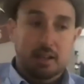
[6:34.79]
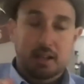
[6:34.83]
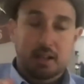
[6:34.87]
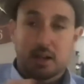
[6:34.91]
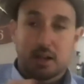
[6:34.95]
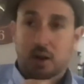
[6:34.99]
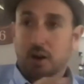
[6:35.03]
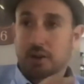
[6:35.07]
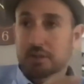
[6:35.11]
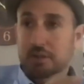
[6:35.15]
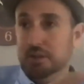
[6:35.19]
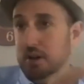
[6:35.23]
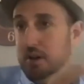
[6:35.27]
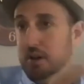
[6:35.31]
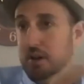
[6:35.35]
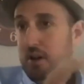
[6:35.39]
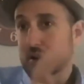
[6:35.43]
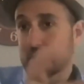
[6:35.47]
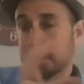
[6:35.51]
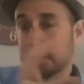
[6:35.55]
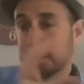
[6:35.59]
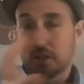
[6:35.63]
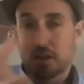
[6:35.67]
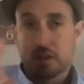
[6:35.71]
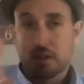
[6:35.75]
also
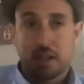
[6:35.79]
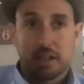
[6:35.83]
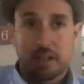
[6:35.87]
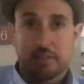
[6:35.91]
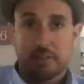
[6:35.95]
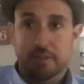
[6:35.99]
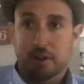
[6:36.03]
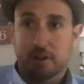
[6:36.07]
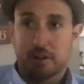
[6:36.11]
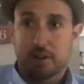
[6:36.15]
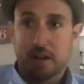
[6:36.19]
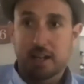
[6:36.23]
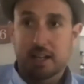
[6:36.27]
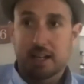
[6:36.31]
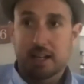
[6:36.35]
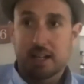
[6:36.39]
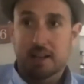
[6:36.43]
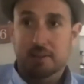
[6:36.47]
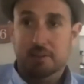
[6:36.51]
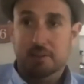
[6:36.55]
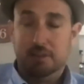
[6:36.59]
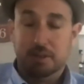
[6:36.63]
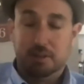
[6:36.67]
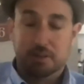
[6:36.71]
are looking for great names.